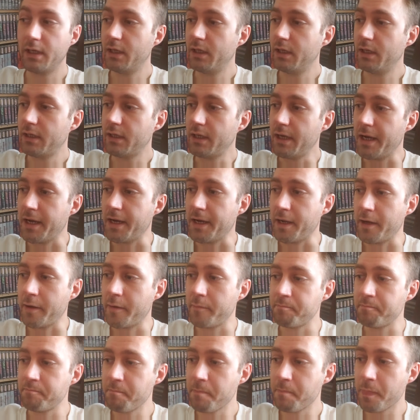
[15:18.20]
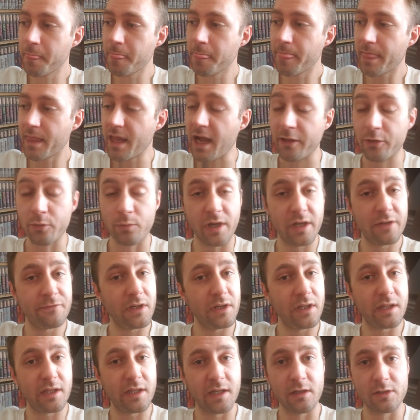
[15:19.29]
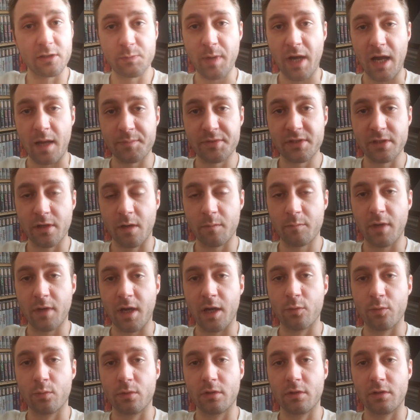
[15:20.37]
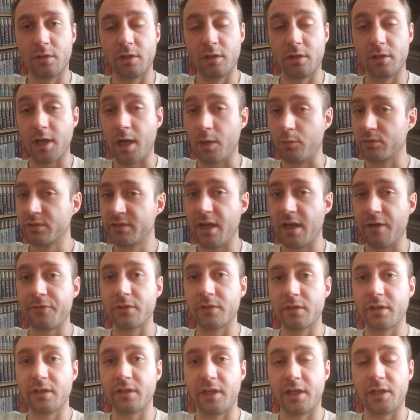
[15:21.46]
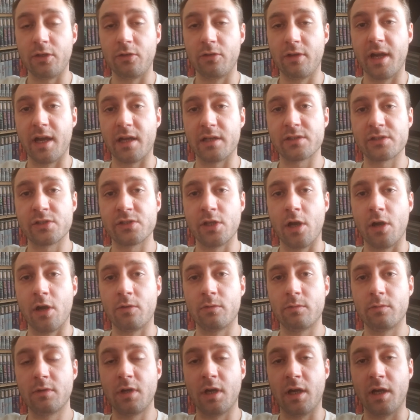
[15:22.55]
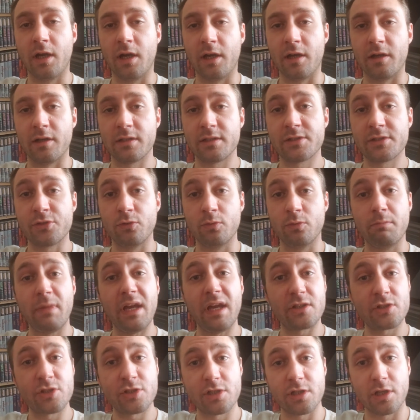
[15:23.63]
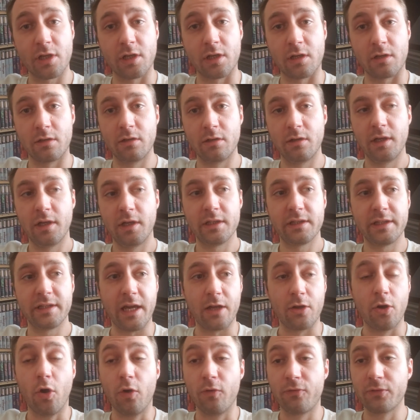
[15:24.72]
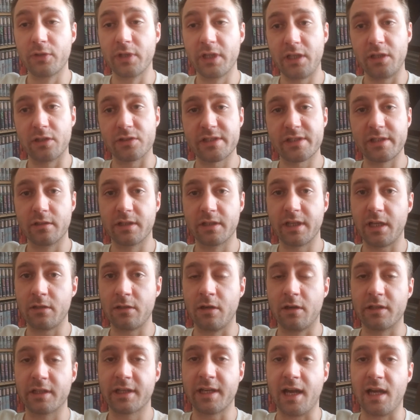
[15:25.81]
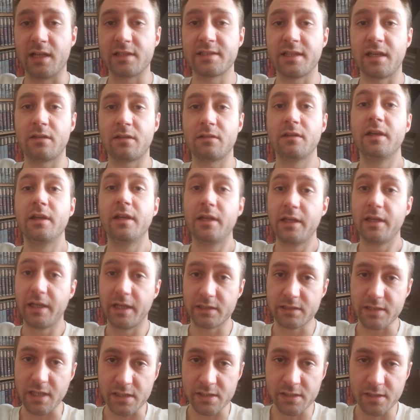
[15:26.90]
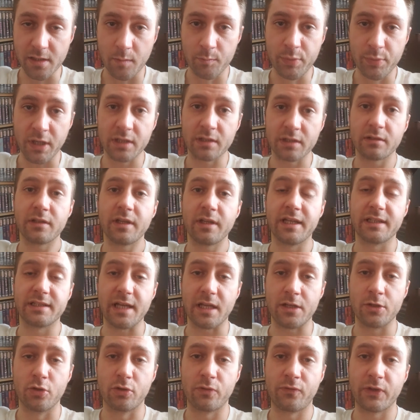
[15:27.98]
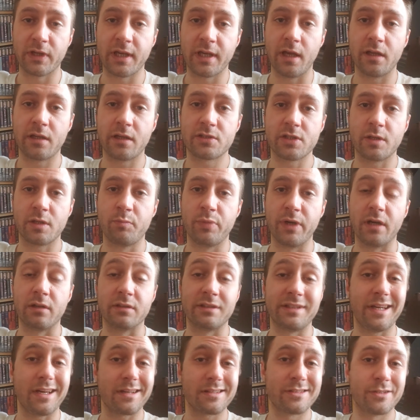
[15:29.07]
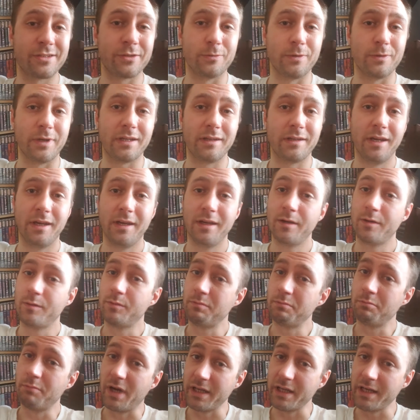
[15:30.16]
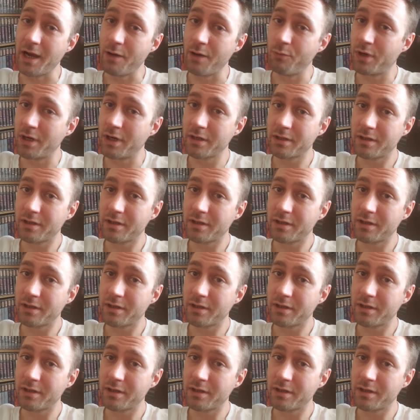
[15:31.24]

Um, Either way, if anything else pops up, I will definitely let you guys know. To make sure that hopefully you're still getting all the content, hit that sub button, hit that notification bell next to it. Might not work,